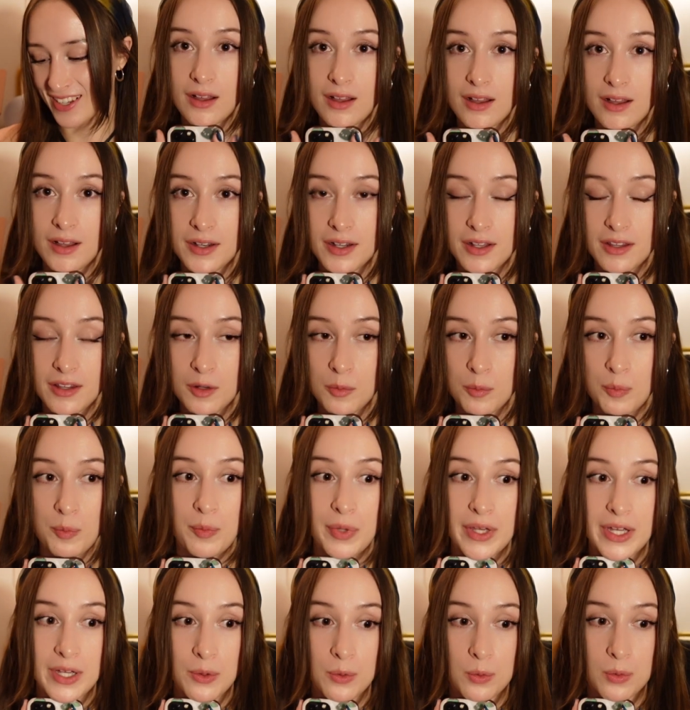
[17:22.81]
Another
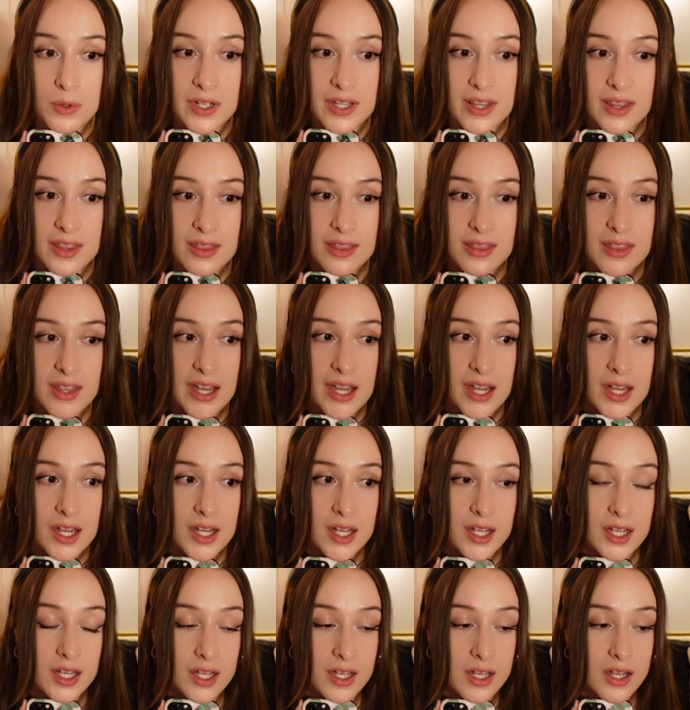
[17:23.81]
big one
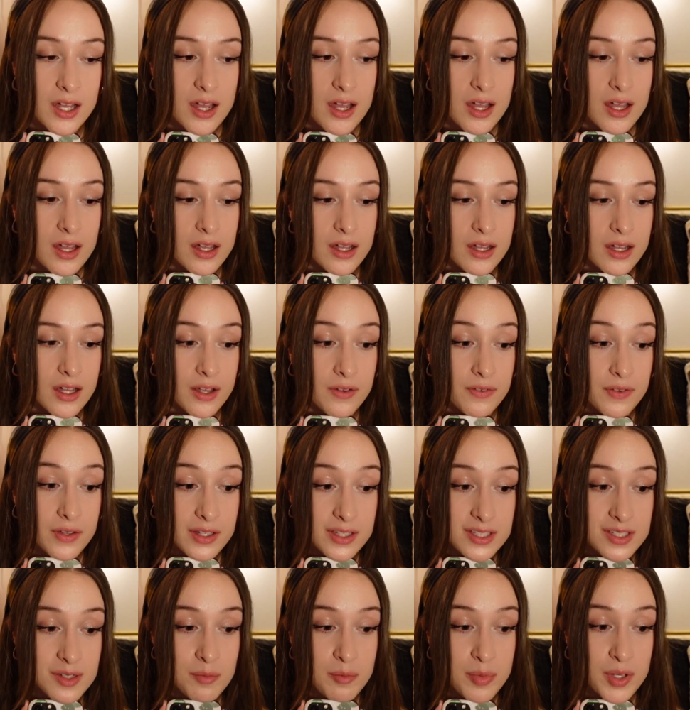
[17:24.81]
that I feel
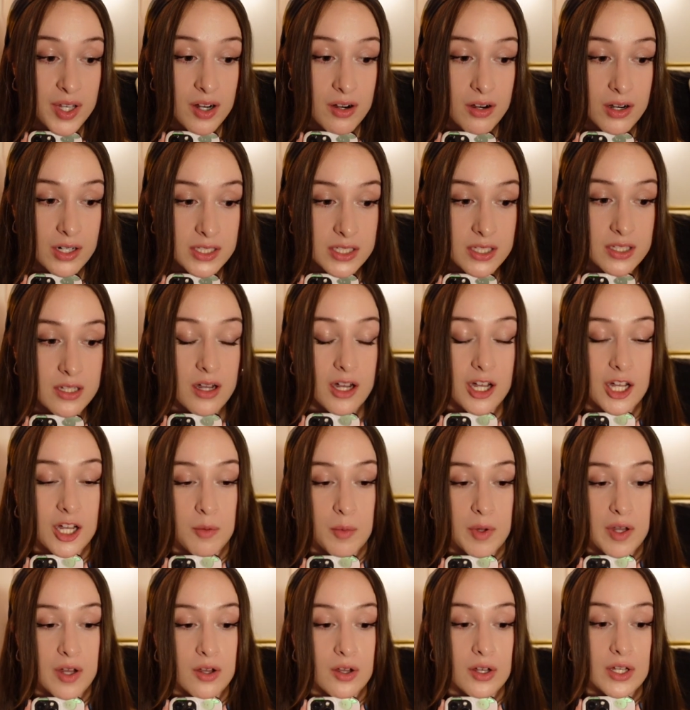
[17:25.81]
is a bit hard to talk
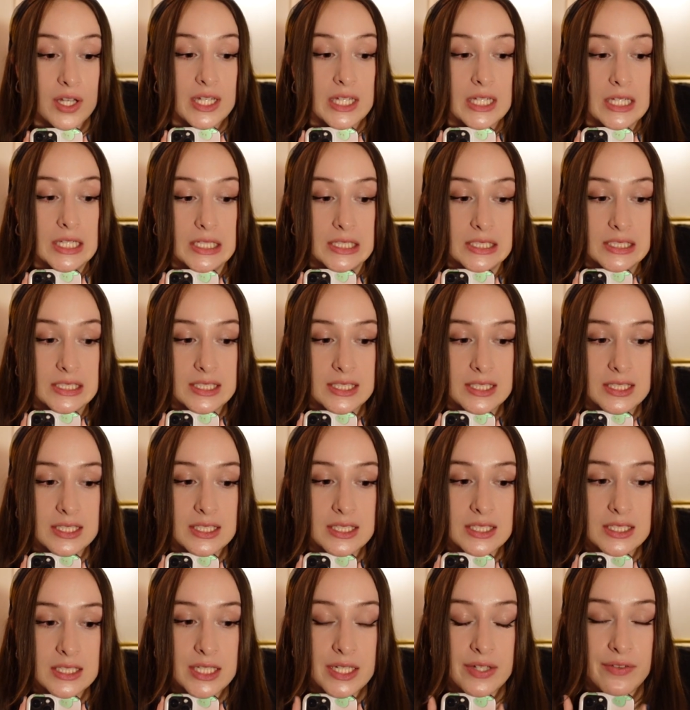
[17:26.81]
about
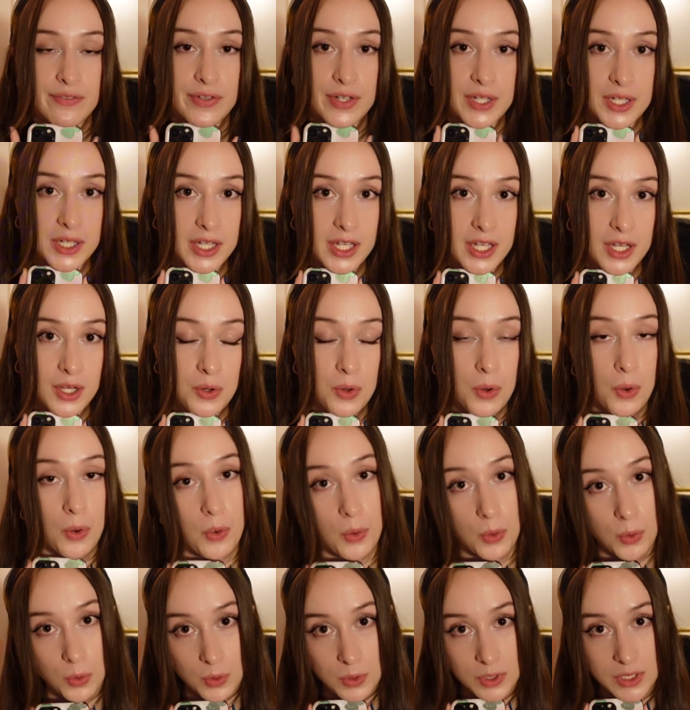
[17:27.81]
is feeling
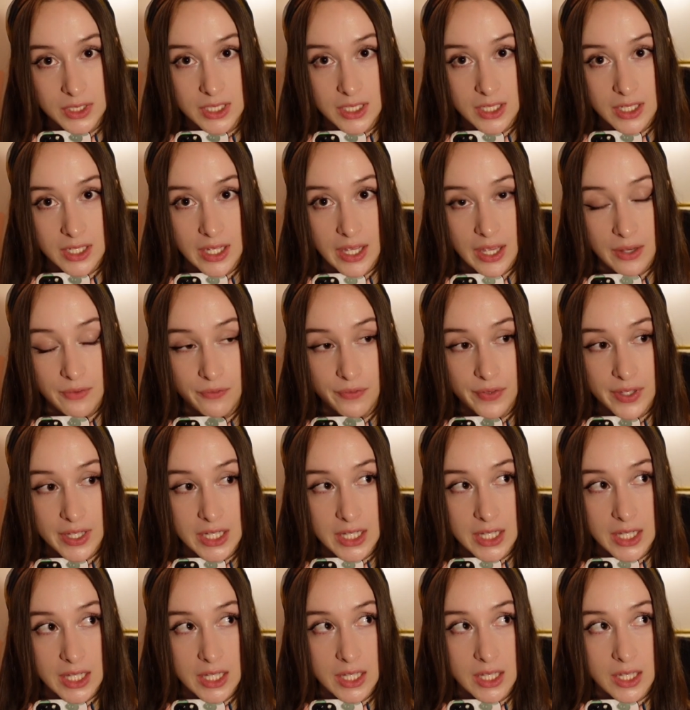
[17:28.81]
old and
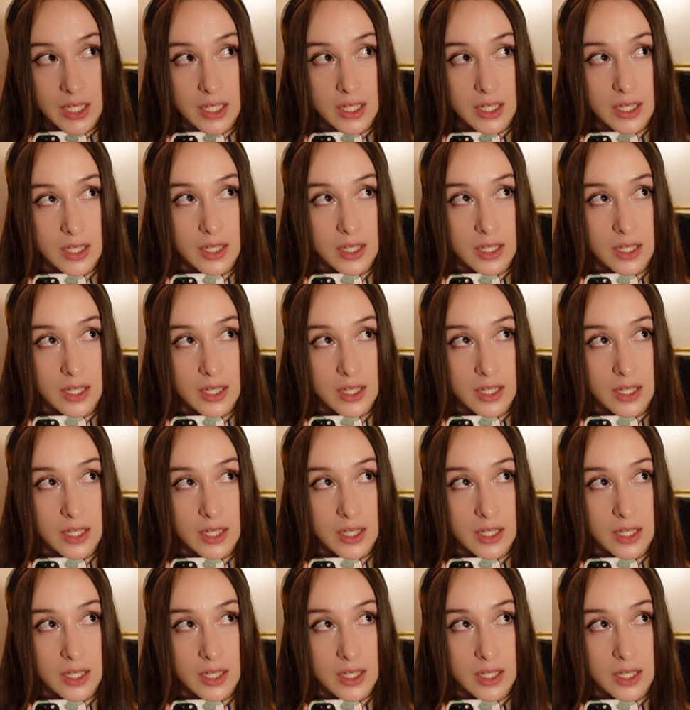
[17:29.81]
feeling